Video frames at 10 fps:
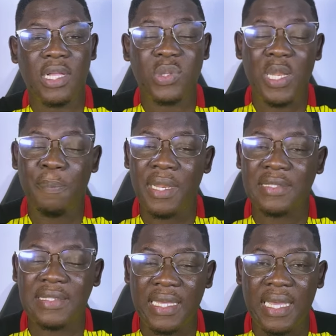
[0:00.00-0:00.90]
actually play
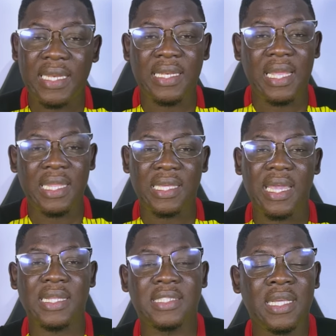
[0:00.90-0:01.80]
second in the league.
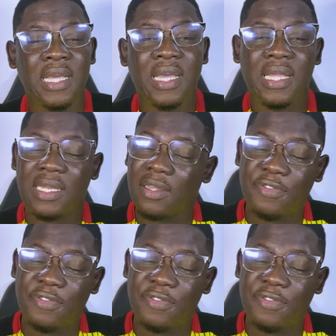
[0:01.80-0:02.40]
And in